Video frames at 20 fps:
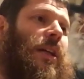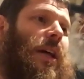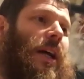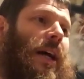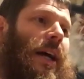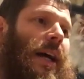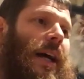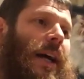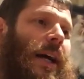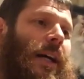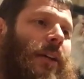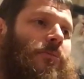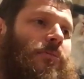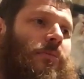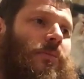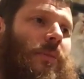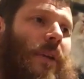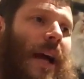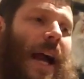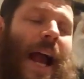
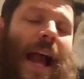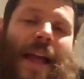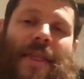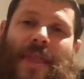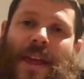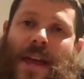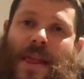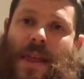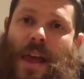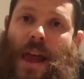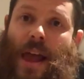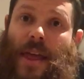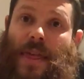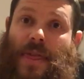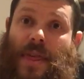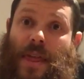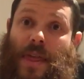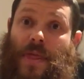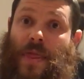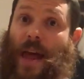And then
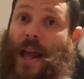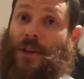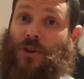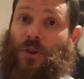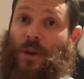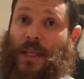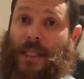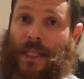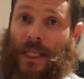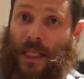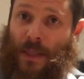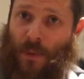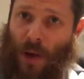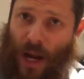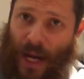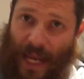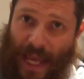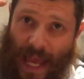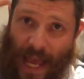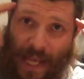that triggers in his
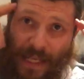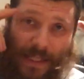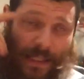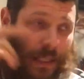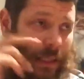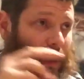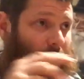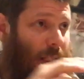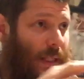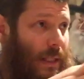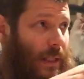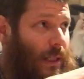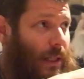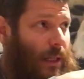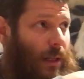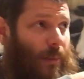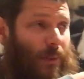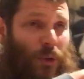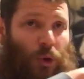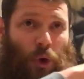mind. He has to listen
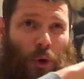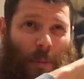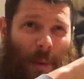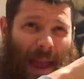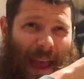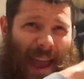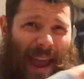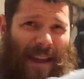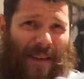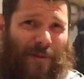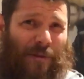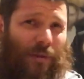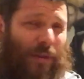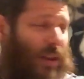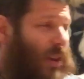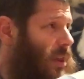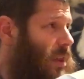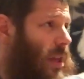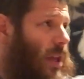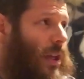and absorb
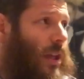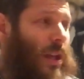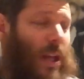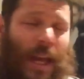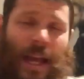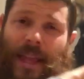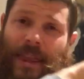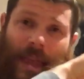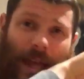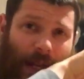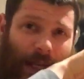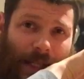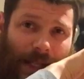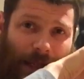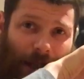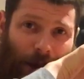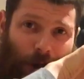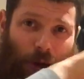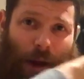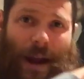everything that his
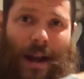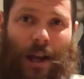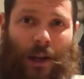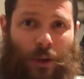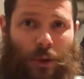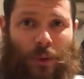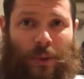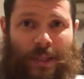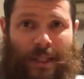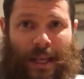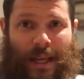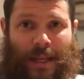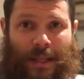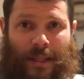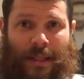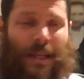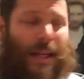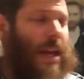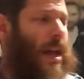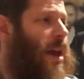great uncle
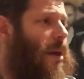says